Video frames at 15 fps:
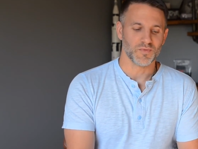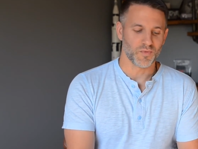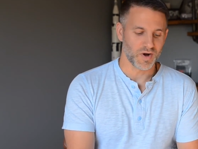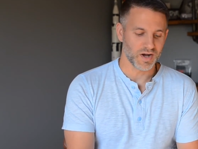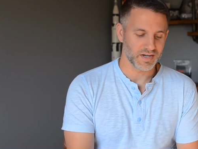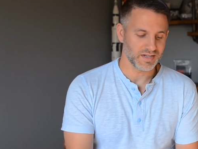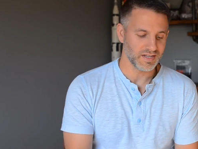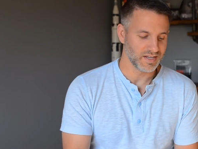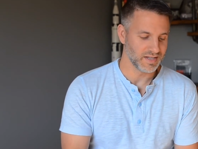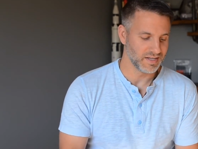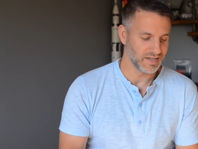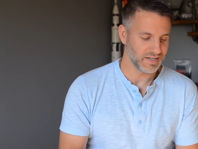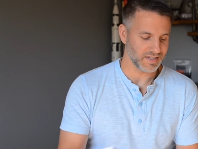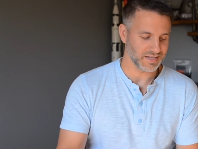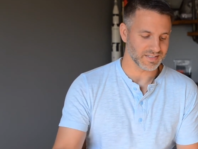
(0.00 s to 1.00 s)
One
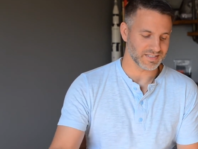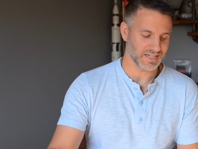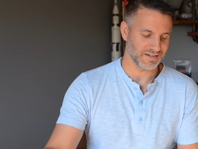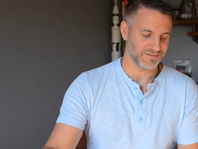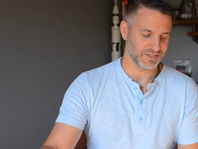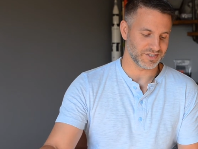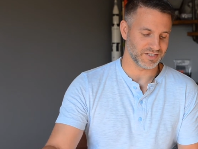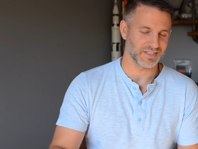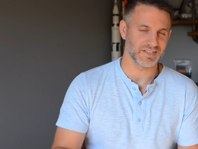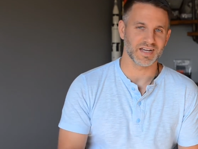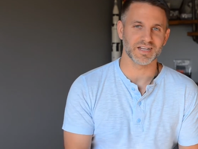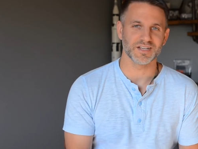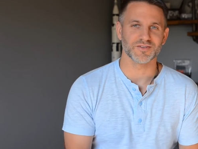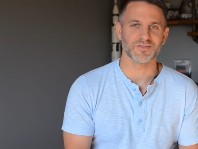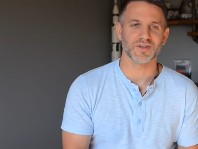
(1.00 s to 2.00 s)
is obviously a
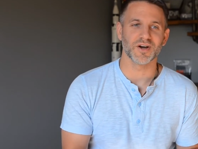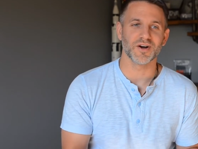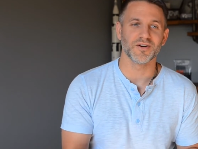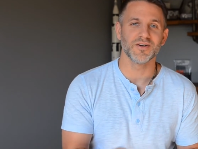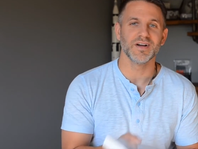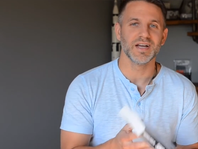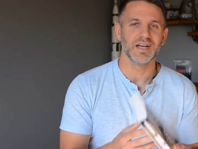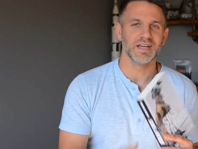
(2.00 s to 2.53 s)
lot of you know